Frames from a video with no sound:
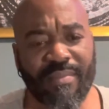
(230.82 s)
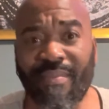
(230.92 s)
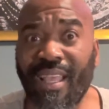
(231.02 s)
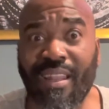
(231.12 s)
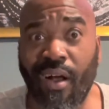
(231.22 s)

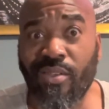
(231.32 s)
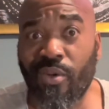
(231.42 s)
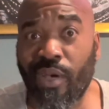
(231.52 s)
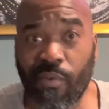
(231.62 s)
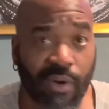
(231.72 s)
And it also
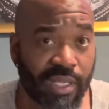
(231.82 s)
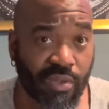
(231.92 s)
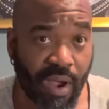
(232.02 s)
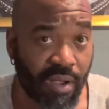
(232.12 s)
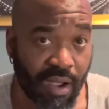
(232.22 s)
can work as
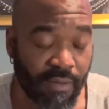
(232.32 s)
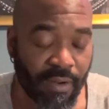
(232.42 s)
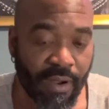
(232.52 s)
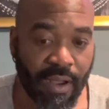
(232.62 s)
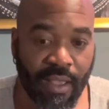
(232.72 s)
ground cover
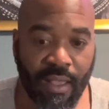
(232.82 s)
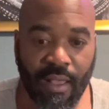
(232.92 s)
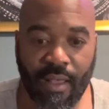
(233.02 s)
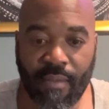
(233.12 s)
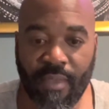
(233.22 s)

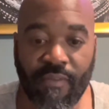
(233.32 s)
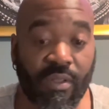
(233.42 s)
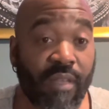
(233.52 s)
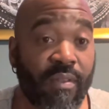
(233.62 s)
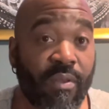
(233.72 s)
if you
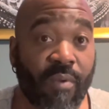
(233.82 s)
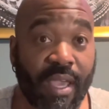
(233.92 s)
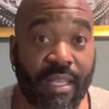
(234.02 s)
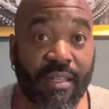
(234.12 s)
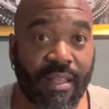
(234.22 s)
live in the right
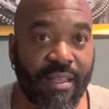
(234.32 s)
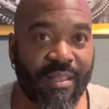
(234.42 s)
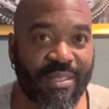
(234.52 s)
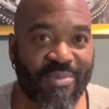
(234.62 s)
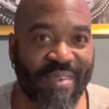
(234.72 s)

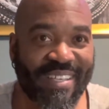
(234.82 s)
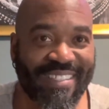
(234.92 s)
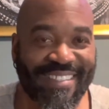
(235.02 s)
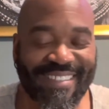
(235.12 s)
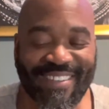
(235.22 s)

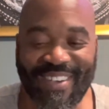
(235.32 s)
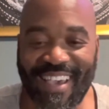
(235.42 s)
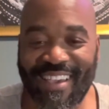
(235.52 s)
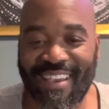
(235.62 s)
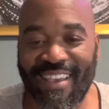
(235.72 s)
space,
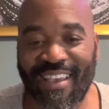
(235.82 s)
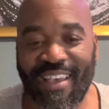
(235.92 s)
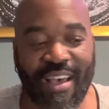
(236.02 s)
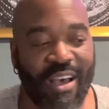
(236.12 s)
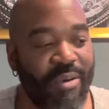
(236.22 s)
okay?
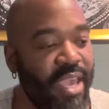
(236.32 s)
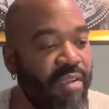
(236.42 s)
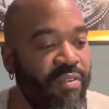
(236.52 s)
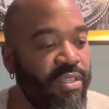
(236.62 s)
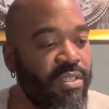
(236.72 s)
Care
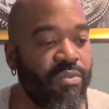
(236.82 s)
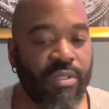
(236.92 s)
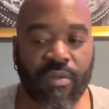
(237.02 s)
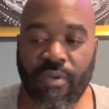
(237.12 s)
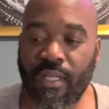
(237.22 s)
for this is
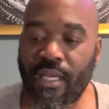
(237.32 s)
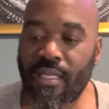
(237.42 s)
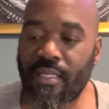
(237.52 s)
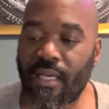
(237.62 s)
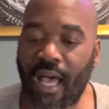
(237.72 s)
really, really
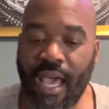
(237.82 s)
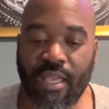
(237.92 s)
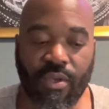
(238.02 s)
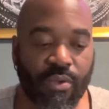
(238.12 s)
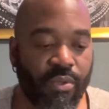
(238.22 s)
easy. I
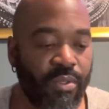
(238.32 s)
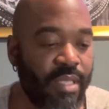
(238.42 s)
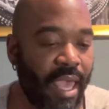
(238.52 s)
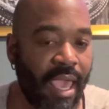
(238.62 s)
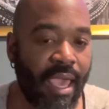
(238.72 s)
use
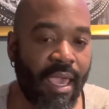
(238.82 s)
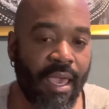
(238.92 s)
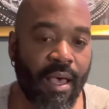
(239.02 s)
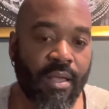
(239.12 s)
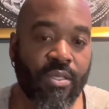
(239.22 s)
a
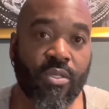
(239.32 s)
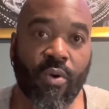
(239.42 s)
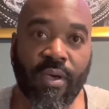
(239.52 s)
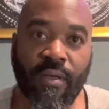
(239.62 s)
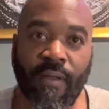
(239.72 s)

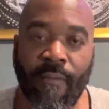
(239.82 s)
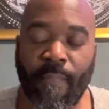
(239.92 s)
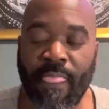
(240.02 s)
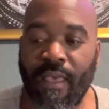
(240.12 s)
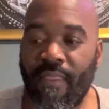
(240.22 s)
soil
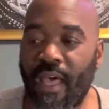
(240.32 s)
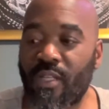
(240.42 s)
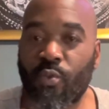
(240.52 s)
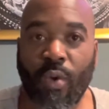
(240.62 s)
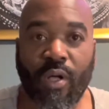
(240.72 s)
that is well